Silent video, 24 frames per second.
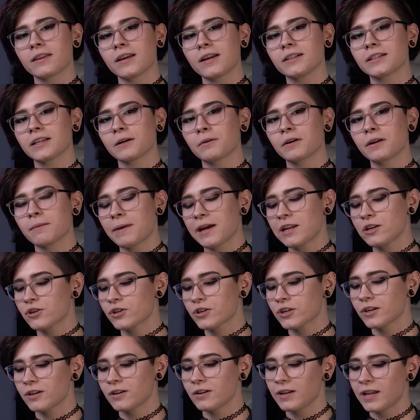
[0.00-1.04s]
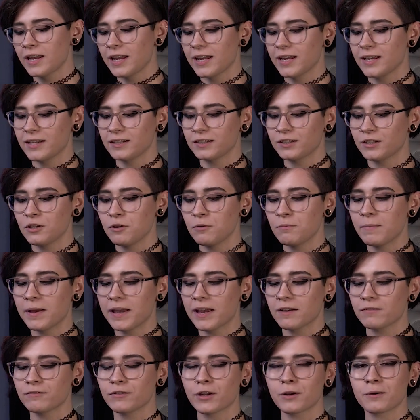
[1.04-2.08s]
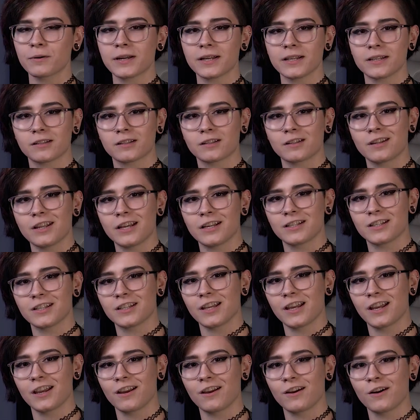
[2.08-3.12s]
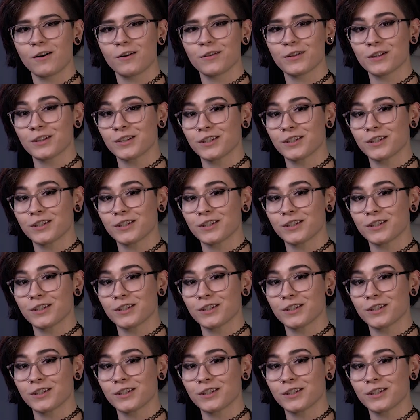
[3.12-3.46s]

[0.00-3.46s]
things I want to mention is you may have noticed this thing on the